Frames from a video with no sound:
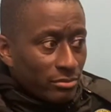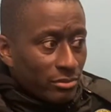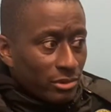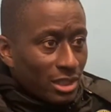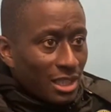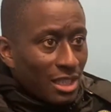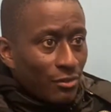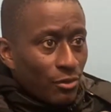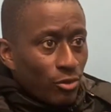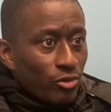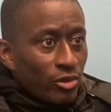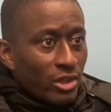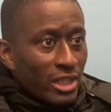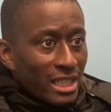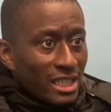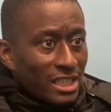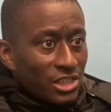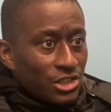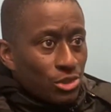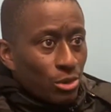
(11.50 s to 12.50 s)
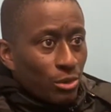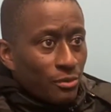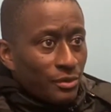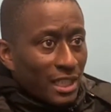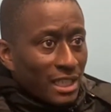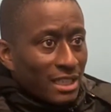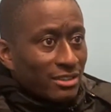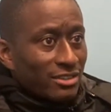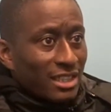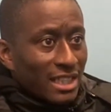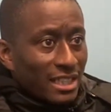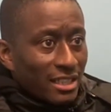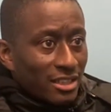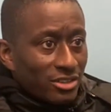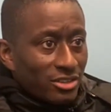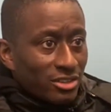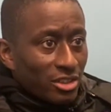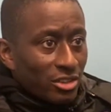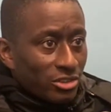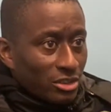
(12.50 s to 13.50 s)
you're never really sure if they're going to take it
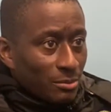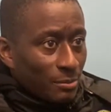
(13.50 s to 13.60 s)
seriously.